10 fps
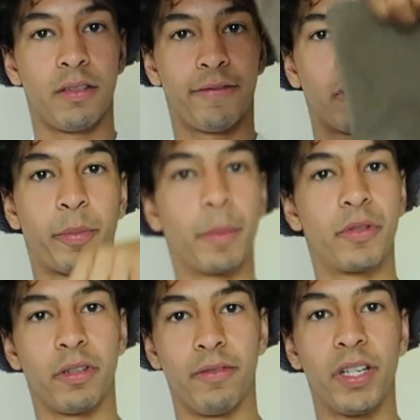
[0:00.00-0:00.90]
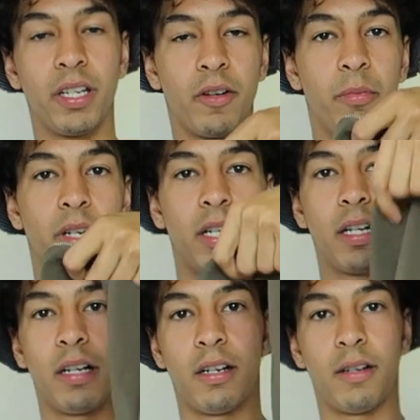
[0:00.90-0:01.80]
for the purpose of the video,
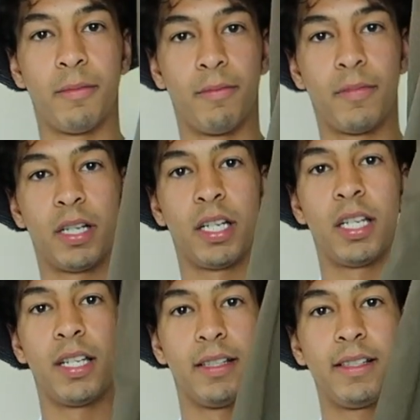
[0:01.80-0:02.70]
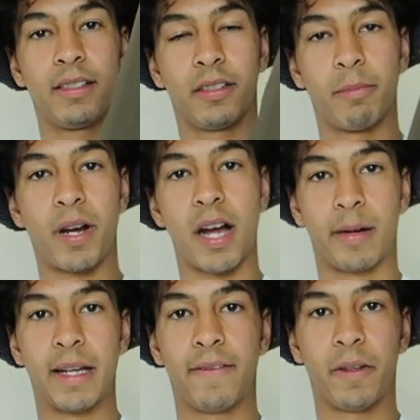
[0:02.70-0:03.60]
but um, these are the
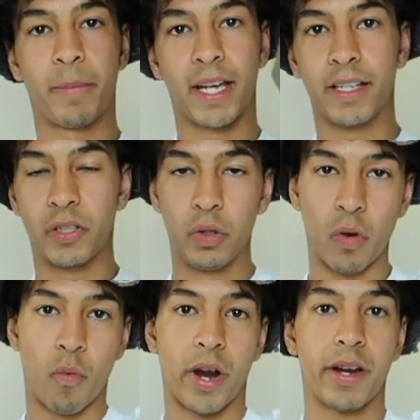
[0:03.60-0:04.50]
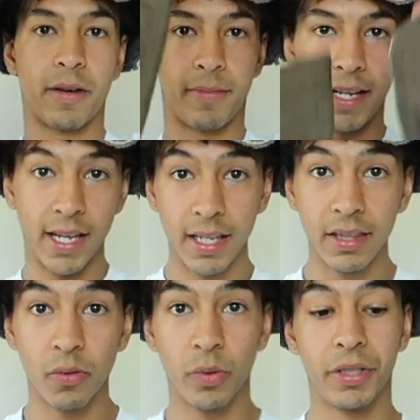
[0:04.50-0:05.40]
bottom half of the pants so you can wear them
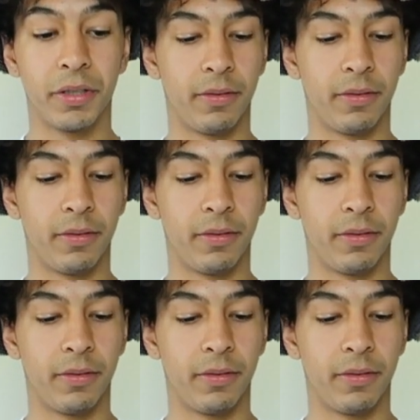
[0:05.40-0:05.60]
in the winter,